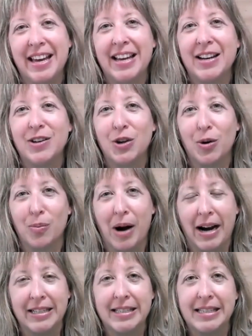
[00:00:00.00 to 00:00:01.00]
that you're
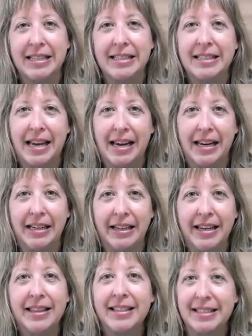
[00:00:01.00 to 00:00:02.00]
practicing
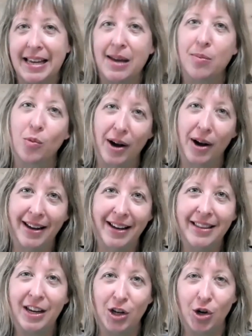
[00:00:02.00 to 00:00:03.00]
saying it the same
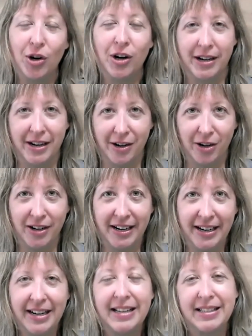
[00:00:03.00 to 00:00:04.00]
way that you're
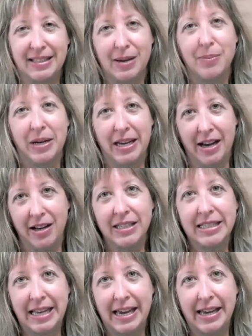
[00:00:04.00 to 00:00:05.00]
hearing somebody
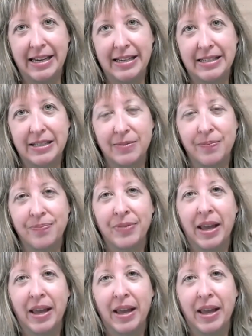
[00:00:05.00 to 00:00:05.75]
else say it.